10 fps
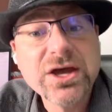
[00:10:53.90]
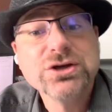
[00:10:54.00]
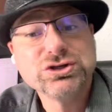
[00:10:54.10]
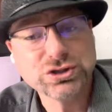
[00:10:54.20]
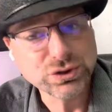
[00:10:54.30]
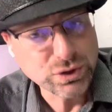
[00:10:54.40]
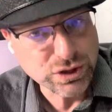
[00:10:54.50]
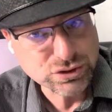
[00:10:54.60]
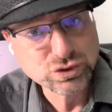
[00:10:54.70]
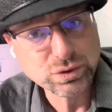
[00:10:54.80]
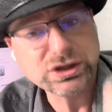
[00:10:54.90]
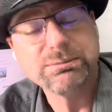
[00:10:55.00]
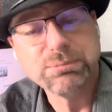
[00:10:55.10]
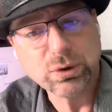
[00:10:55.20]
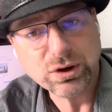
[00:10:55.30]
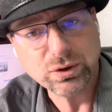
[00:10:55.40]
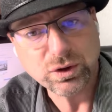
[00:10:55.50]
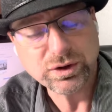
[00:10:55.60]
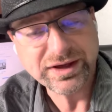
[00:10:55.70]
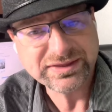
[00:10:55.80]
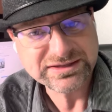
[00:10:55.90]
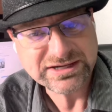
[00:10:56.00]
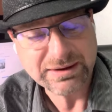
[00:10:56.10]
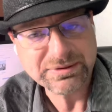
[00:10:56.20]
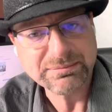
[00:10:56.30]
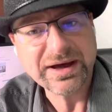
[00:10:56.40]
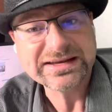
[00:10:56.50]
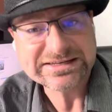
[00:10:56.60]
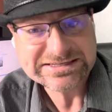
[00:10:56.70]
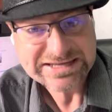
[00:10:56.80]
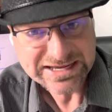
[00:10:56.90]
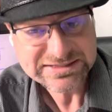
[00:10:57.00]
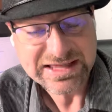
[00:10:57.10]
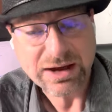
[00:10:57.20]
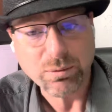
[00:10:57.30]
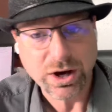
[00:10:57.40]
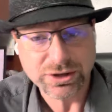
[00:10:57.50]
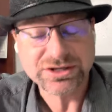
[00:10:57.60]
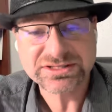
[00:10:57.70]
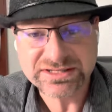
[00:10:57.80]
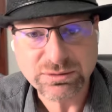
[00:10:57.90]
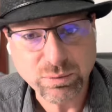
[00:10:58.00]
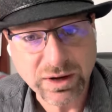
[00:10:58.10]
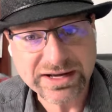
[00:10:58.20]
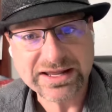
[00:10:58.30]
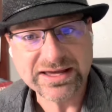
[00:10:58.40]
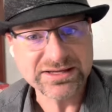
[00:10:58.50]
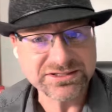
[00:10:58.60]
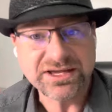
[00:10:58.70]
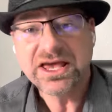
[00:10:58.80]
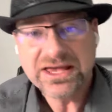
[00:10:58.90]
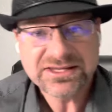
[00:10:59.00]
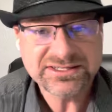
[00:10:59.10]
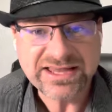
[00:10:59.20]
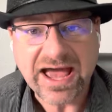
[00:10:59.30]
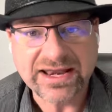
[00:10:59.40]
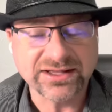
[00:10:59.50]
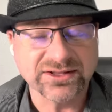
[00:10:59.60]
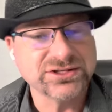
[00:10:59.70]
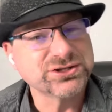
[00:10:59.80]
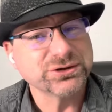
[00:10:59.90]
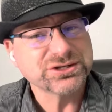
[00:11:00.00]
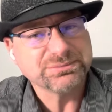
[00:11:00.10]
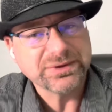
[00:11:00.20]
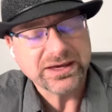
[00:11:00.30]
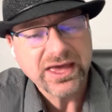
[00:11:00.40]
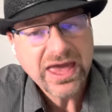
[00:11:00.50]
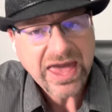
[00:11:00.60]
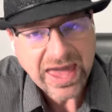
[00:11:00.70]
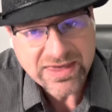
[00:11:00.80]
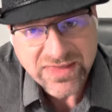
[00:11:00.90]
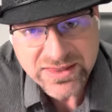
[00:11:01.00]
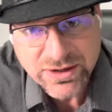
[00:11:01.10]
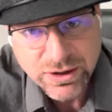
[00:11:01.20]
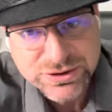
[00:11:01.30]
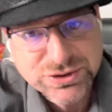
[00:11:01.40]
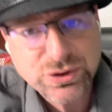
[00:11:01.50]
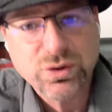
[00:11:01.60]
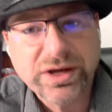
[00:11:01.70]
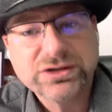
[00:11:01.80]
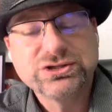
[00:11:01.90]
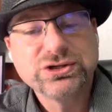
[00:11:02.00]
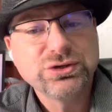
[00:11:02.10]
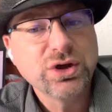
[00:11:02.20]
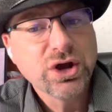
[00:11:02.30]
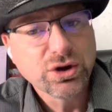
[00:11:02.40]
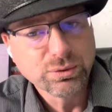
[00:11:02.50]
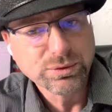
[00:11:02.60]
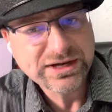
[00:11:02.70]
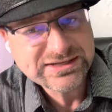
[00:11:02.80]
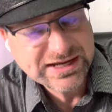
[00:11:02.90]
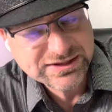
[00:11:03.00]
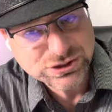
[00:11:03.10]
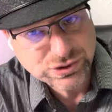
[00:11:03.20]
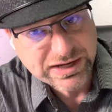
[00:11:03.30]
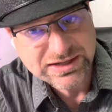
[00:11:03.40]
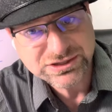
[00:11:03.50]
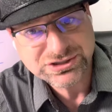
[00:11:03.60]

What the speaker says: to drill a borehole in the top of the mine to test that water and see what it is statically, so to speak. And then they're also going to redig the drainage